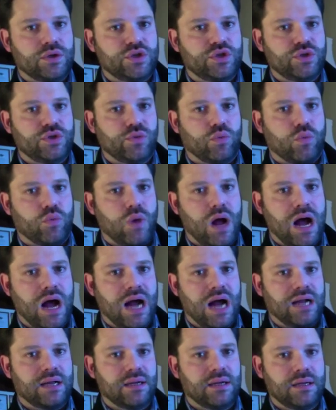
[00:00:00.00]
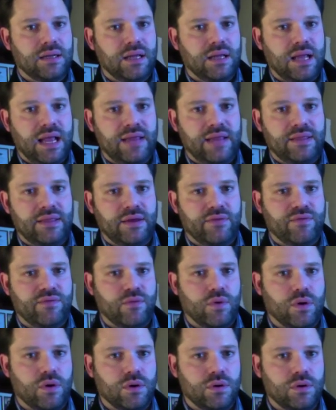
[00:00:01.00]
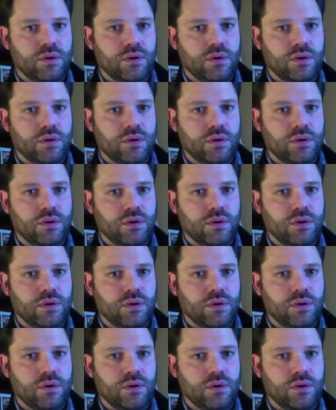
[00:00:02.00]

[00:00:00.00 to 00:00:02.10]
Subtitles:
to rock and therefore